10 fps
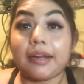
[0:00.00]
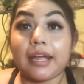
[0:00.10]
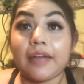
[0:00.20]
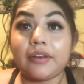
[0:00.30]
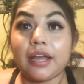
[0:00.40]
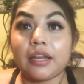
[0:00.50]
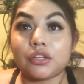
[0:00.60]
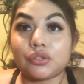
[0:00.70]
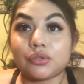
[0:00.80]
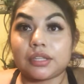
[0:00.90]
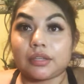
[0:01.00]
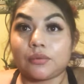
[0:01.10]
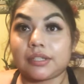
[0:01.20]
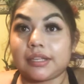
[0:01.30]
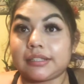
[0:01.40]
I haven't had issues like the
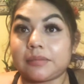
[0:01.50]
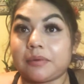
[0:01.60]
ones I did